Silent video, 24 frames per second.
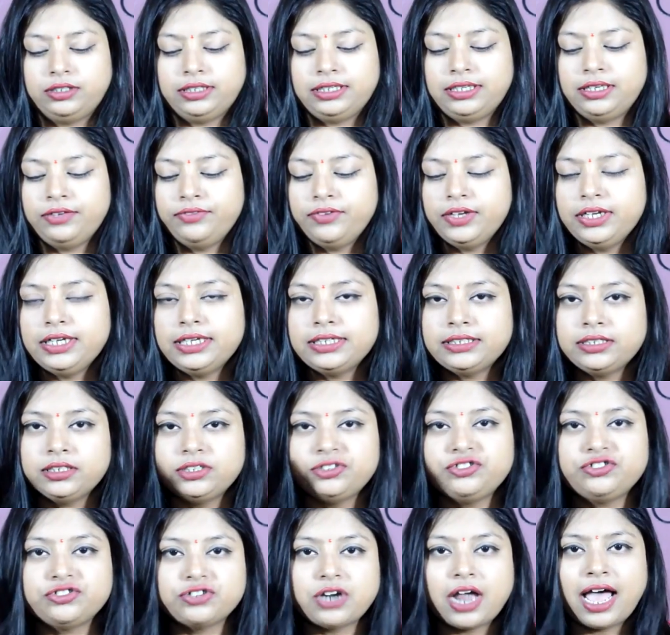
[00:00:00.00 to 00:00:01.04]
giving it
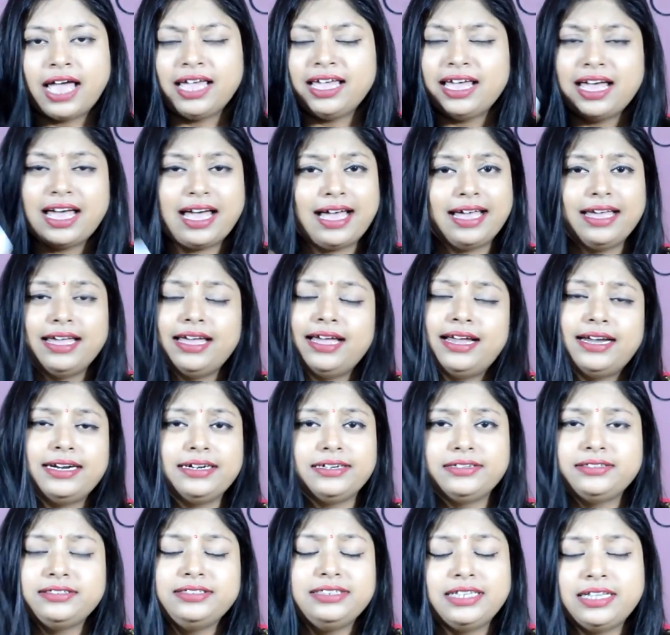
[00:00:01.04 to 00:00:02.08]
a try. I
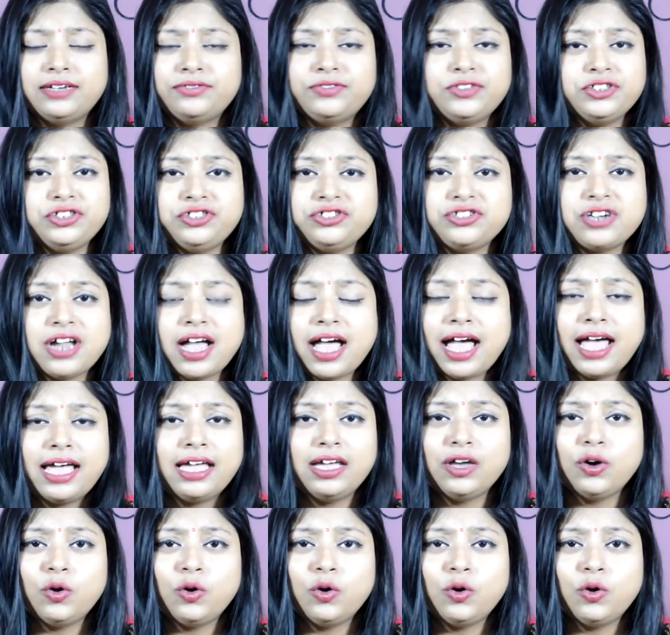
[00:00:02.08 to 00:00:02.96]
had never tried